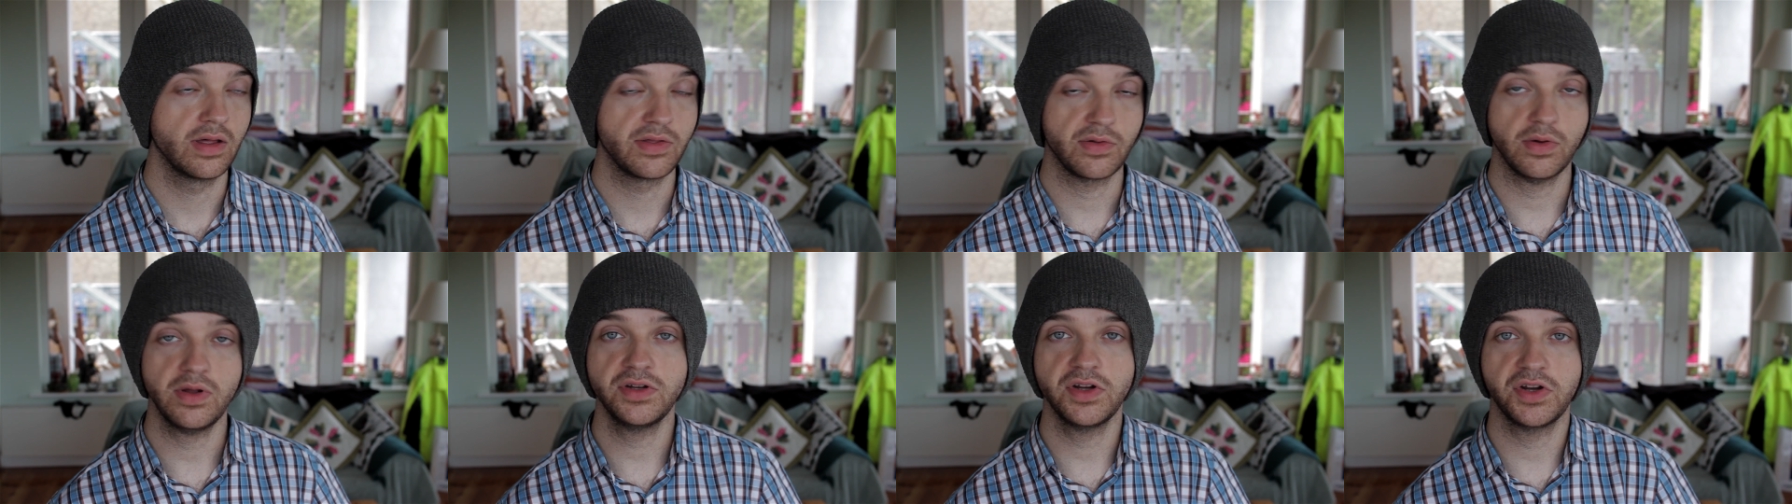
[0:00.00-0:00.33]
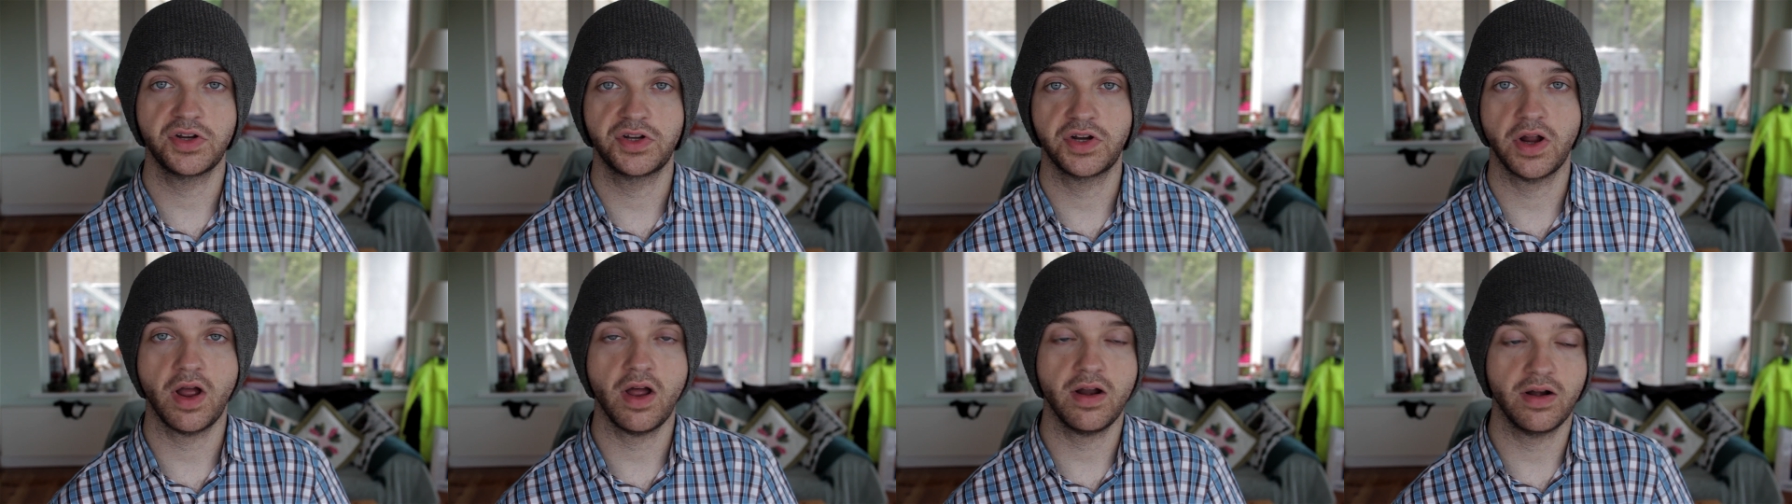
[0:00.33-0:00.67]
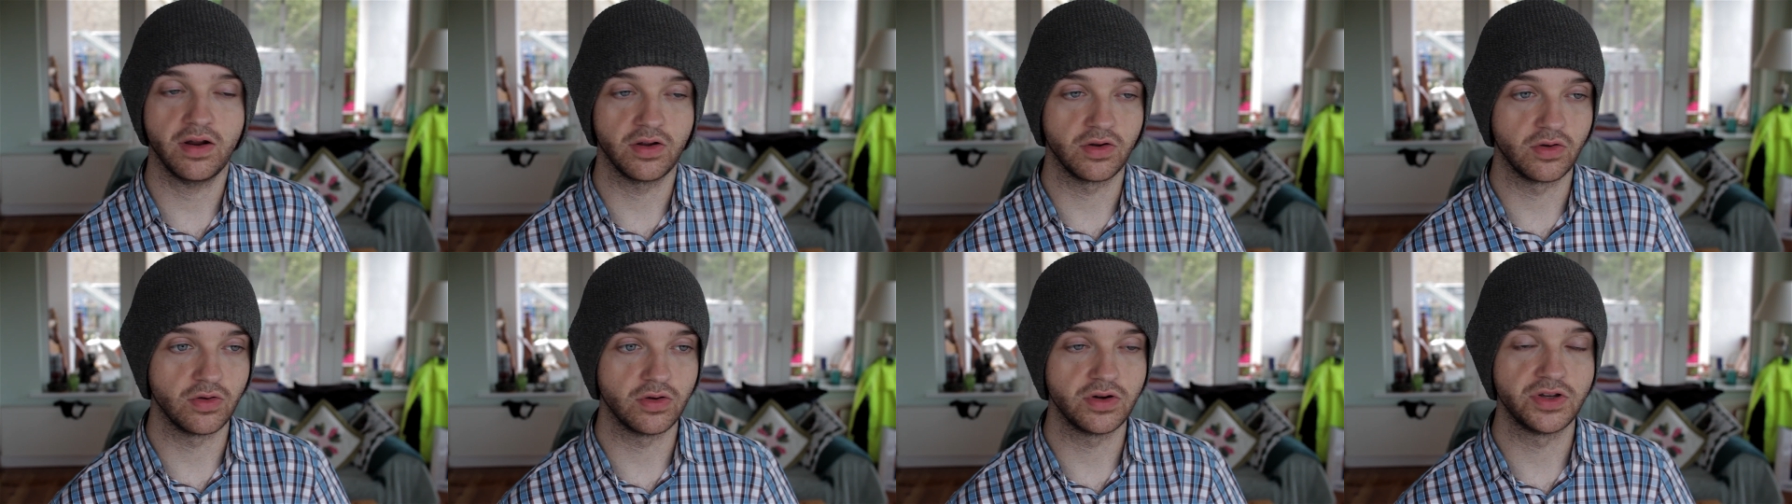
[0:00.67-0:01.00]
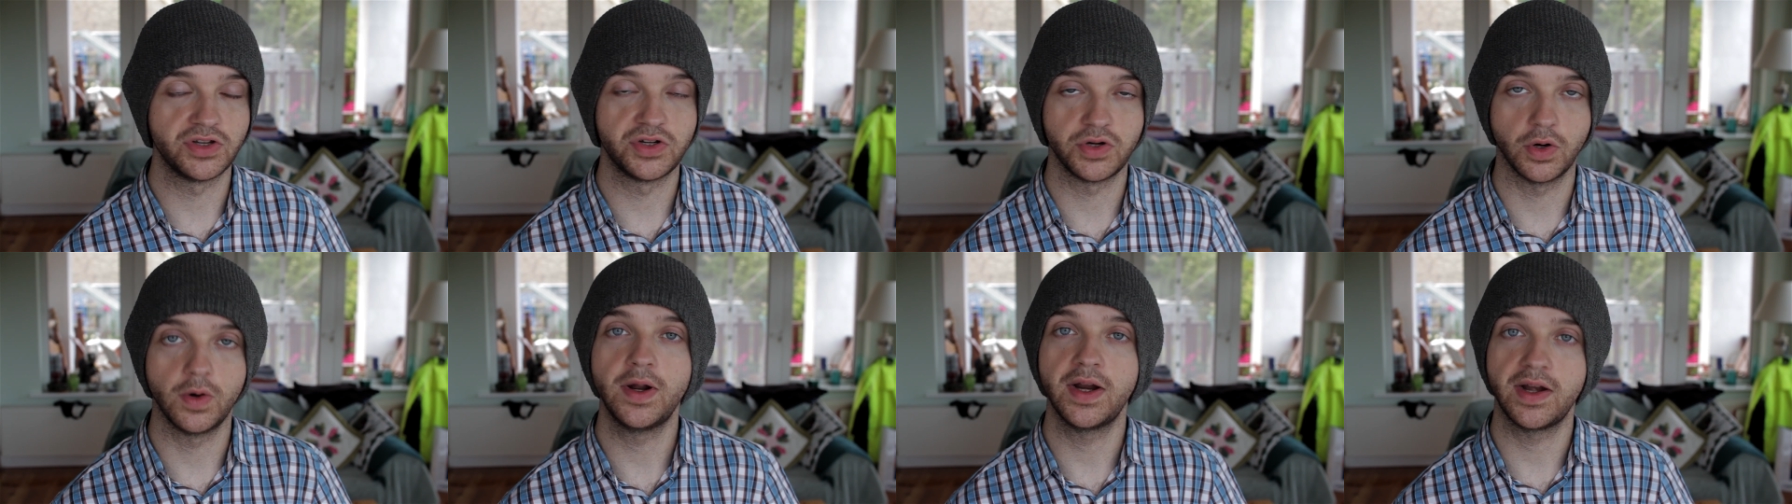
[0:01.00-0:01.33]
So I just shot a good
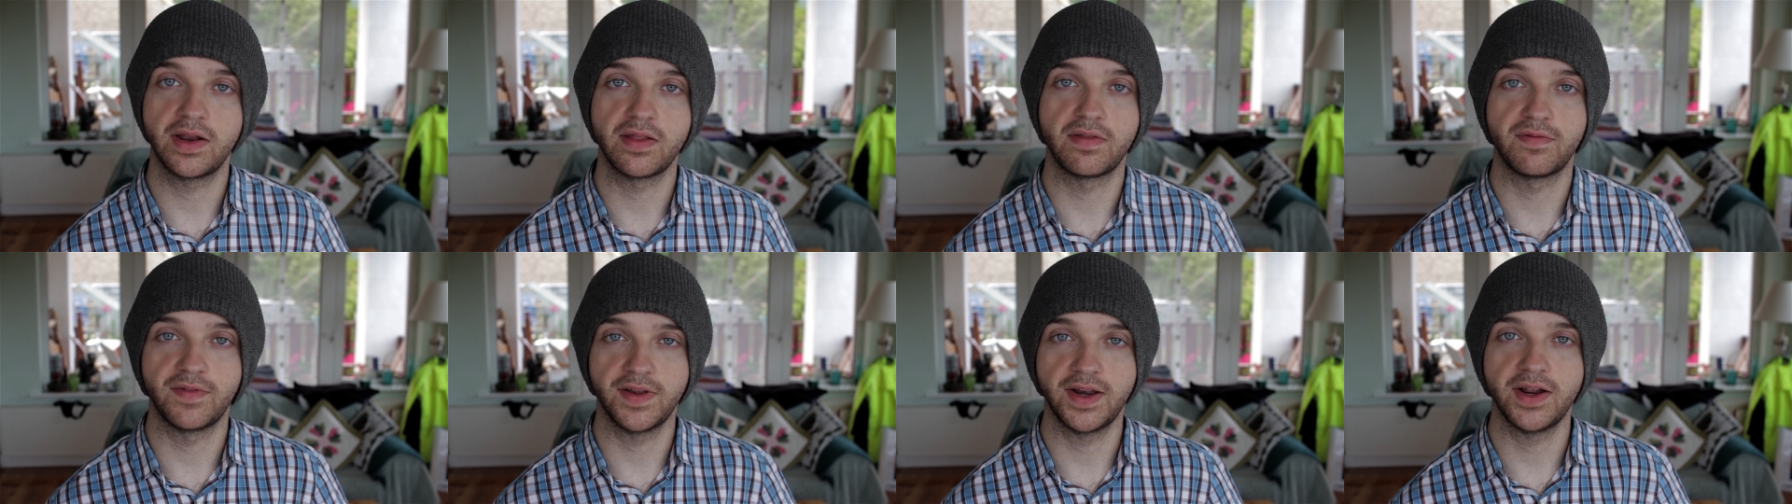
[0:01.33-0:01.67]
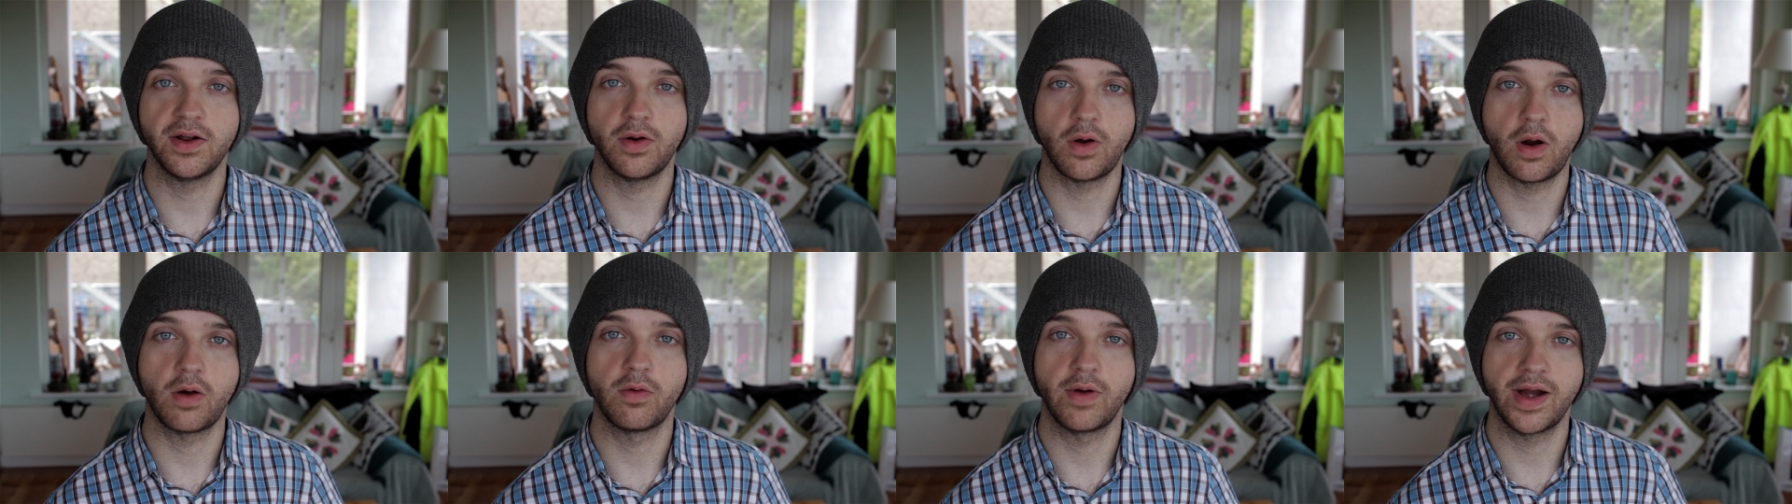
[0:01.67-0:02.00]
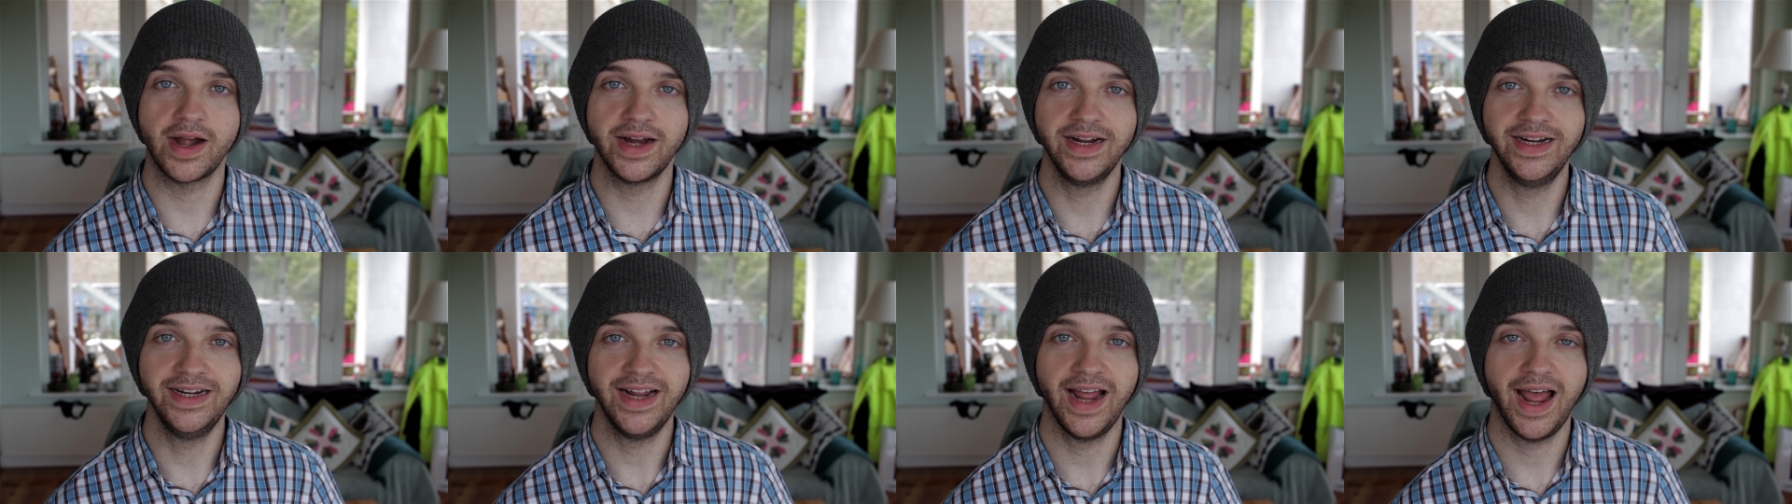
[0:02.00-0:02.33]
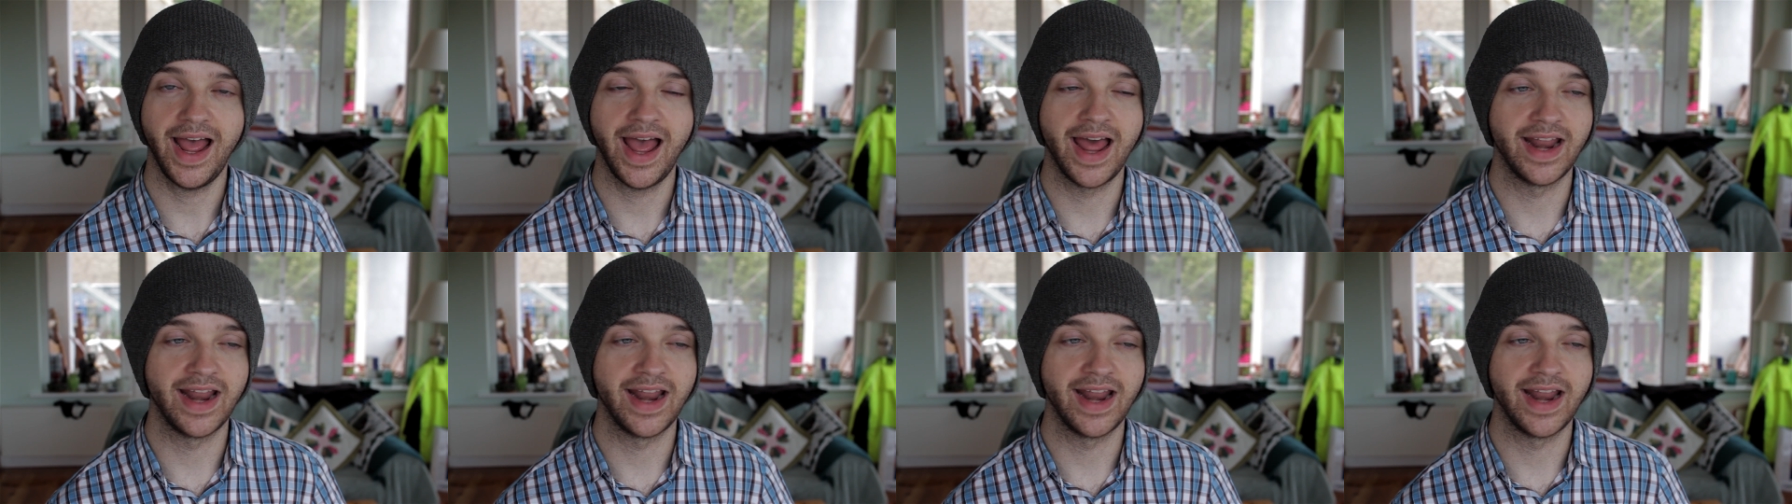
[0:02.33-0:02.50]
chunk of this video already,